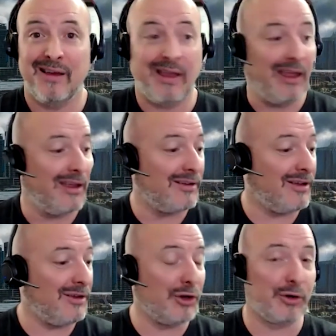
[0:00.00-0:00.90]
and
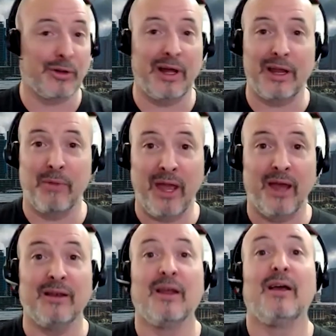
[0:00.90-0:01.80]
you're like,
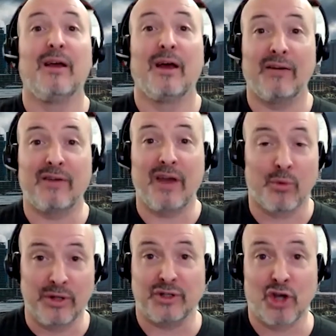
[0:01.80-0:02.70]
man, I've got to
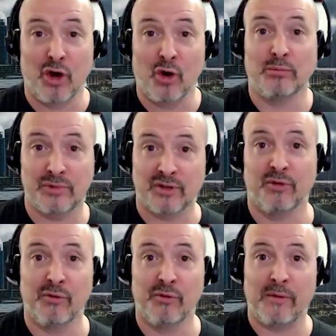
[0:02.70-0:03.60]
really show some
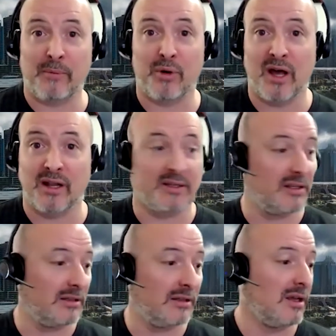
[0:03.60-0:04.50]
movement in my product.
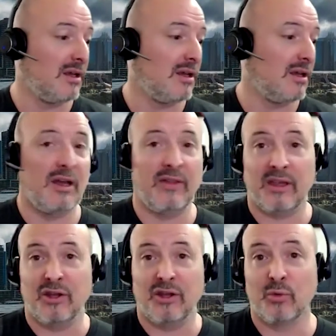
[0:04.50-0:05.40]
And and they
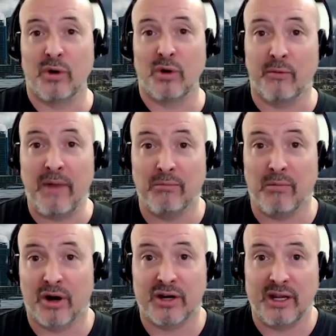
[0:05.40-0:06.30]
killed one of your main
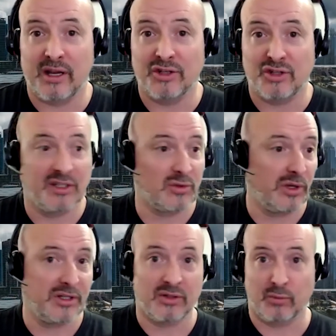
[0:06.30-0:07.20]
marketing engines,
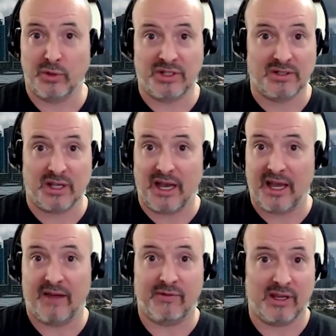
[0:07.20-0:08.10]
which which is, I
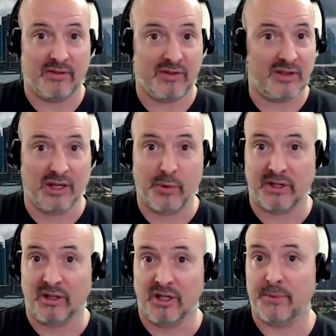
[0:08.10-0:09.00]
have to get this liquid
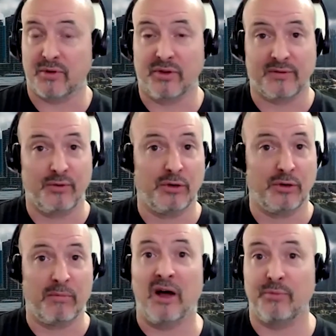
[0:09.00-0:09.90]
to lips or this food to
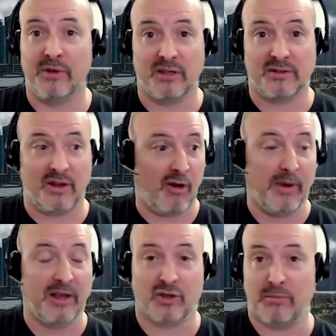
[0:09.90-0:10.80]
mouth because
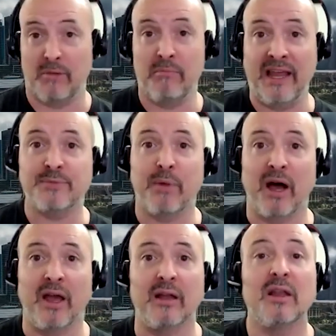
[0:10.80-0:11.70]
everybody's going to be amazed
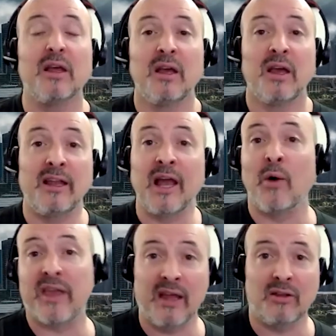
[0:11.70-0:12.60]
by it. And now
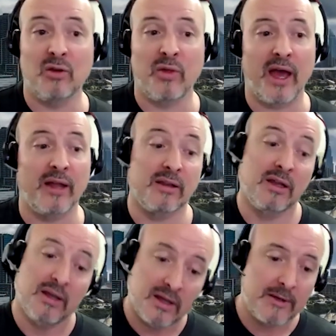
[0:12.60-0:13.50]
I can't do that.
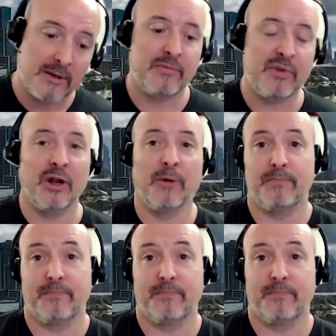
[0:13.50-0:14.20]
You know,